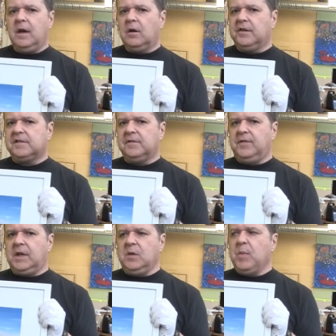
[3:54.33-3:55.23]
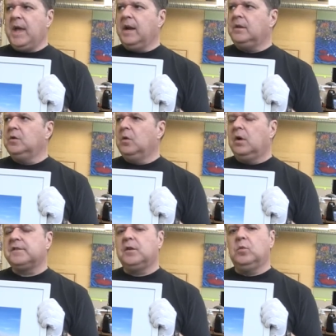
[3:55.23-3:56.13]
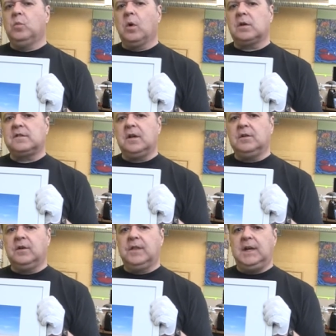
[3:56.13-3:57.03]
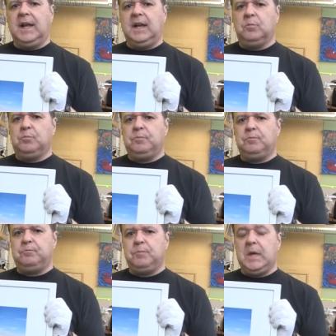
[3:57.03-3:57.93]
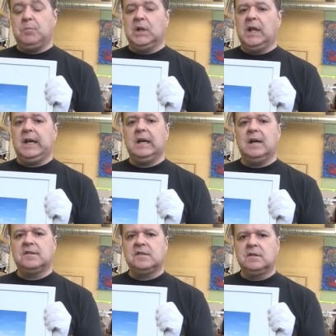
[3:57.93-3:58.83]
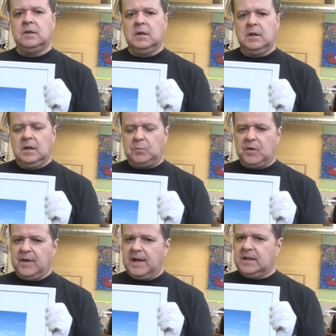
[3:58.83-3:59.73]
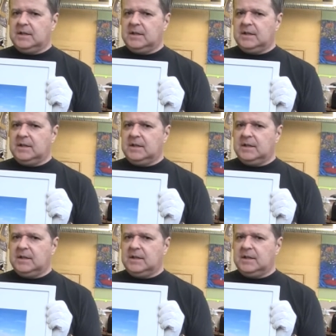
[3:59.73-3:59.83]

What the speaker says: artist Vicki Bennett, who also works under the name People Like Us, provided